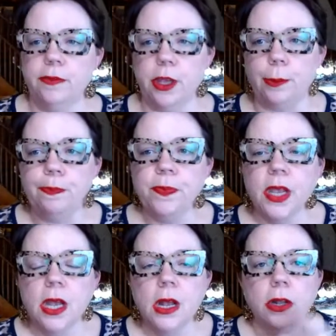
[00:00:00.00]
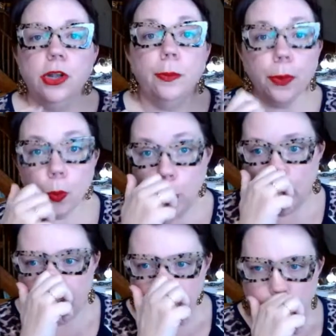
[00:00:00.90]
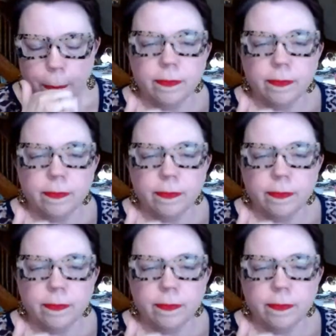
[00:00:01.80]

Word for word: you. Number one,